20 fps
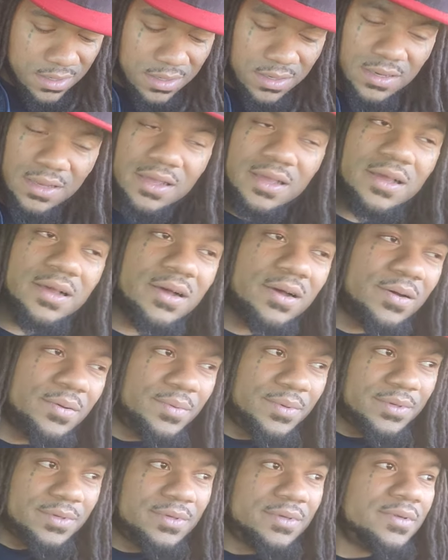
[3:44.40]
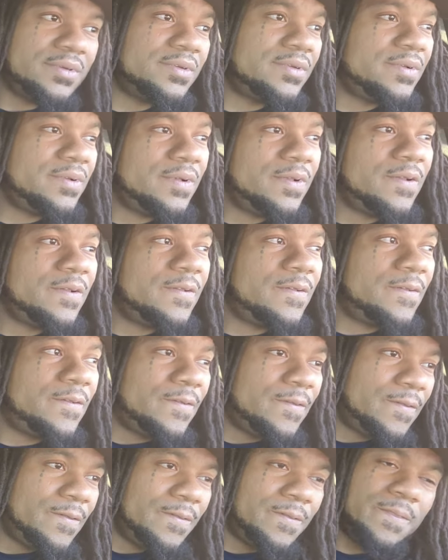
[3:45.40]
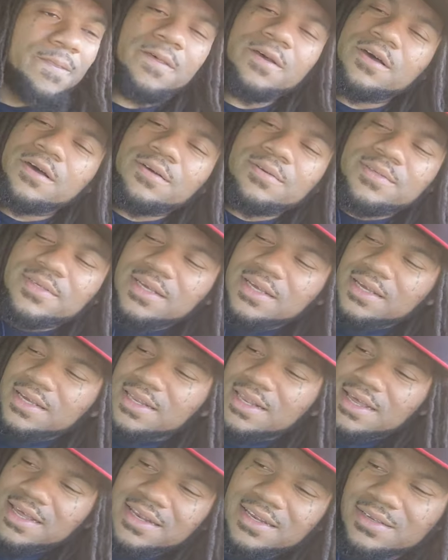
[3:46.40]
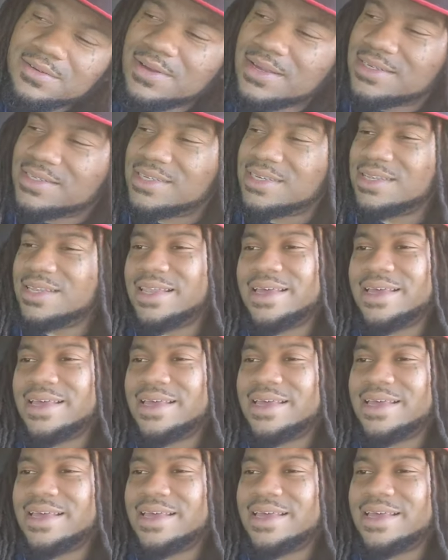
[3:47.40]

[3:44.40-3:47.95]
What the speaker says: Damn, homie. You know what I'm saying? Like, that's what I said.